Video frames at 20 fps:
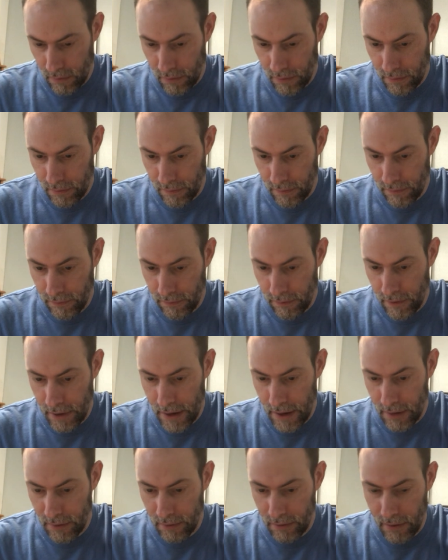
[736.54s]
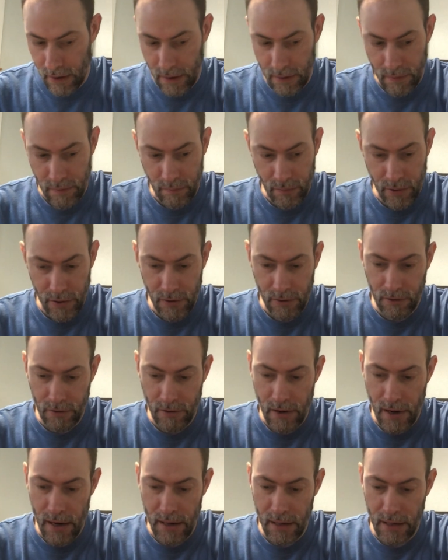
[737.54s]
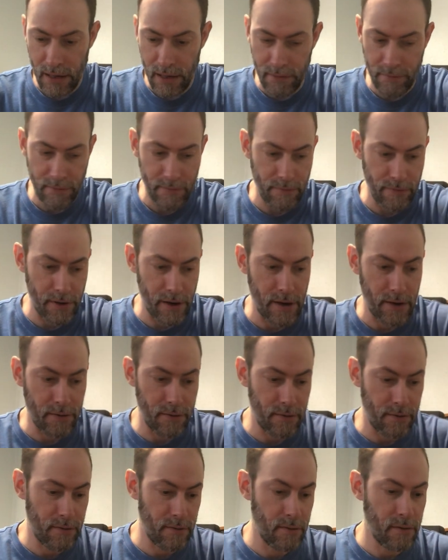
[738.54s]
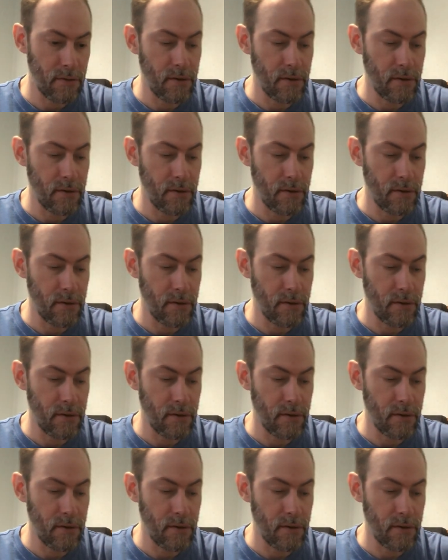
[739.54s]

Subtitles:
was from France, and I'm pretty sure I had to get it from France.